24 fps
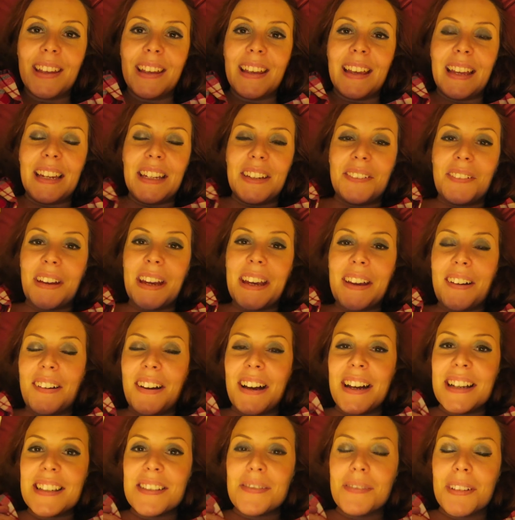Anyway,
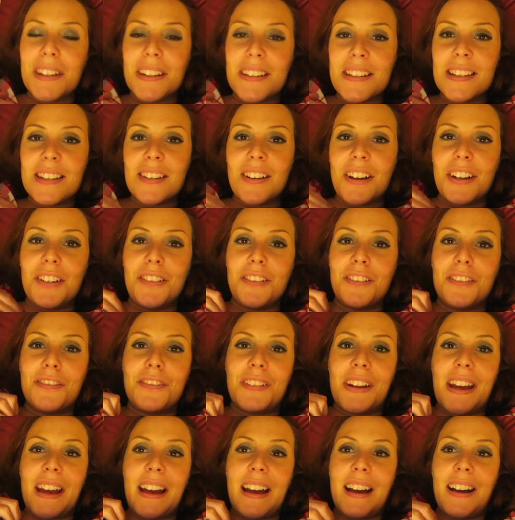guys, I'm going to sign off
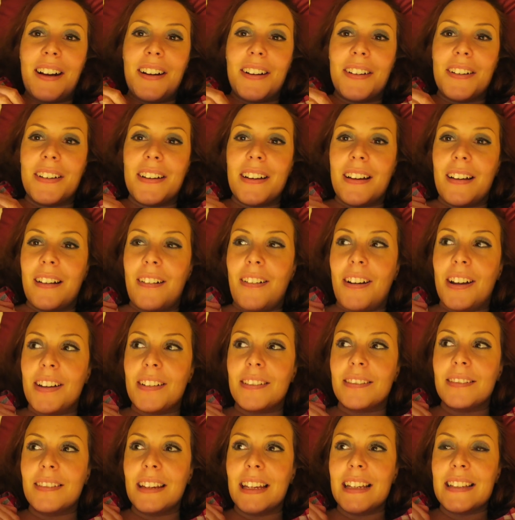now. I
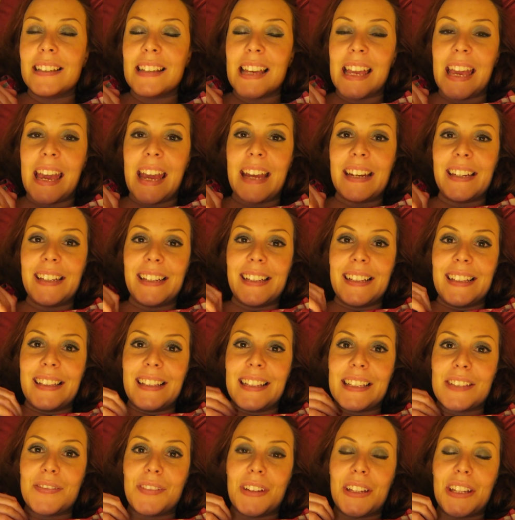need to get editing
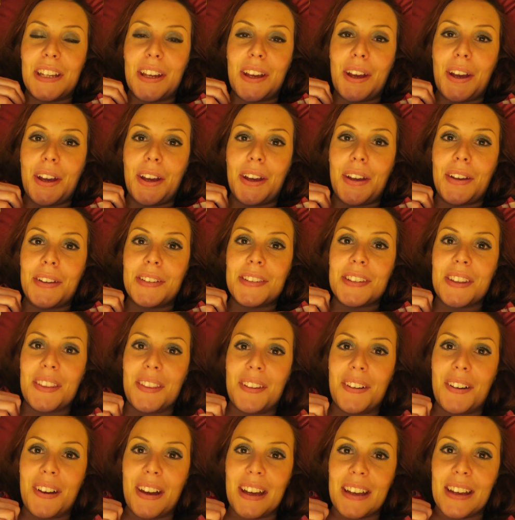this video so
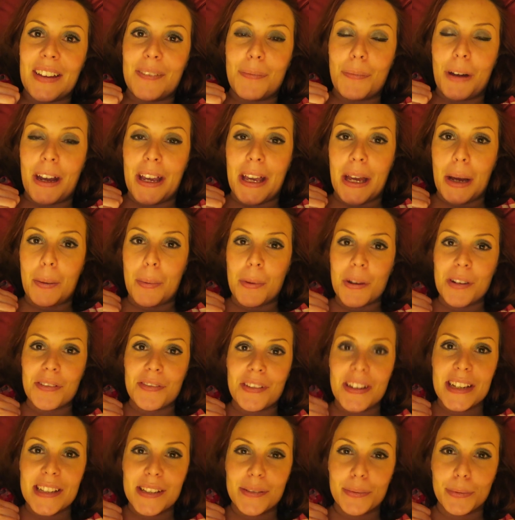that I can wake up at a
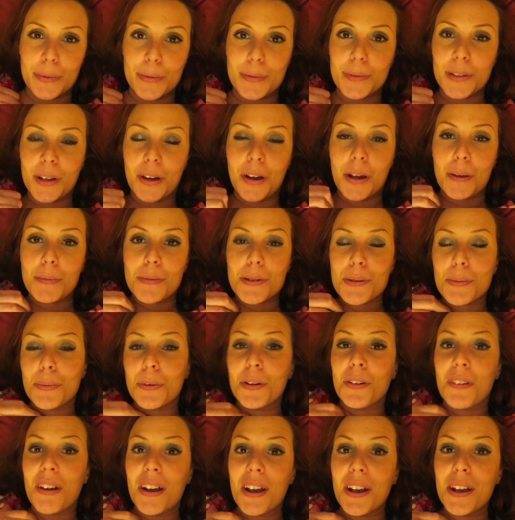reasonable time
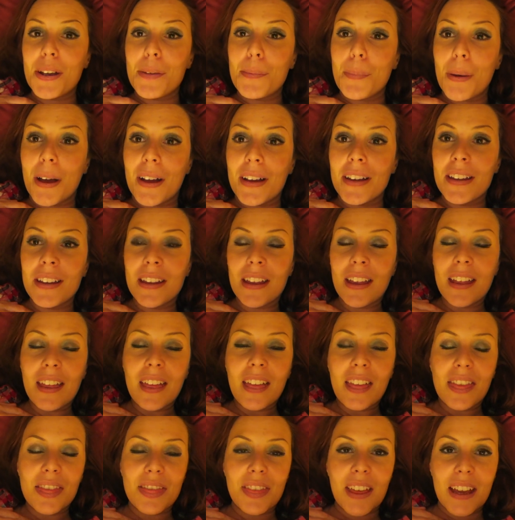tomorrow. But
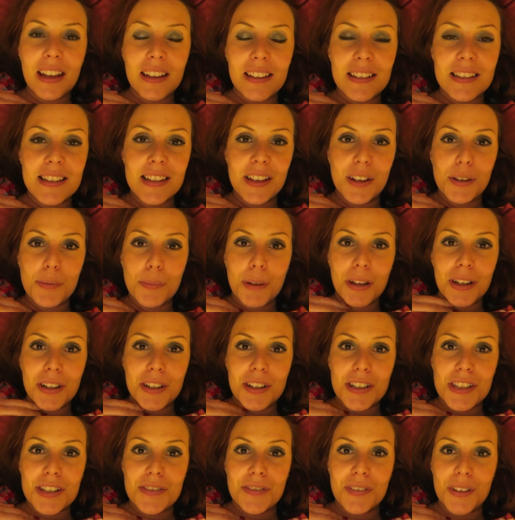thanks so
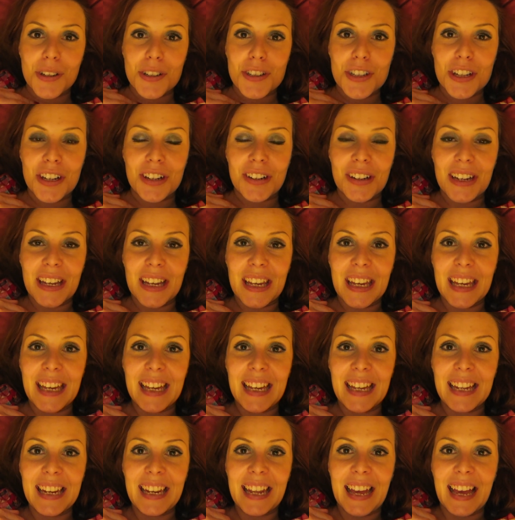much for tuning
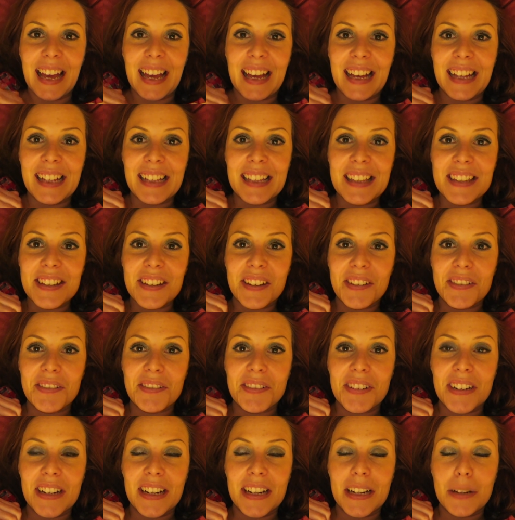in, and I
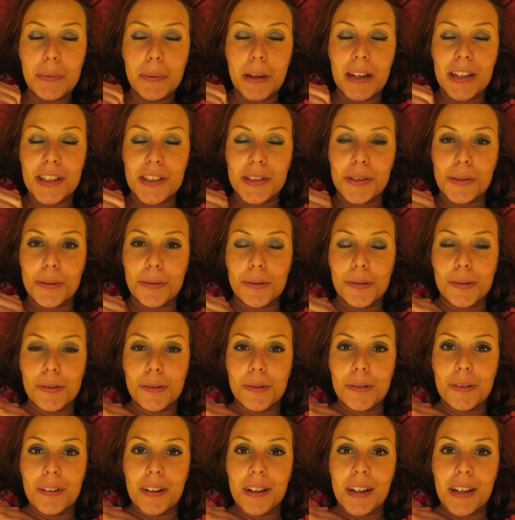really wish you
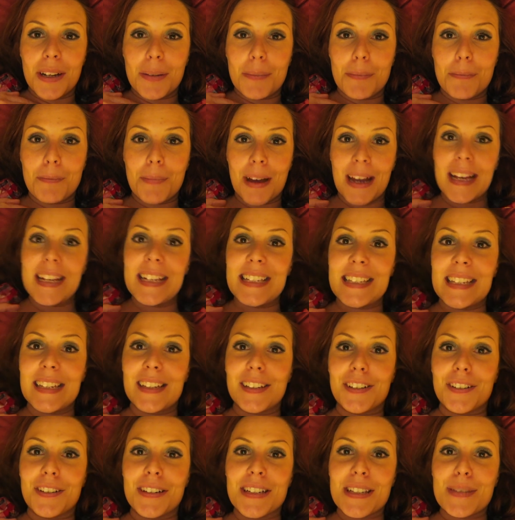all an
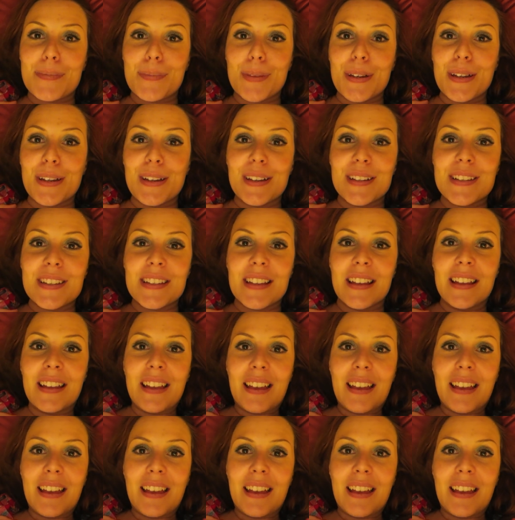amazing Christmas,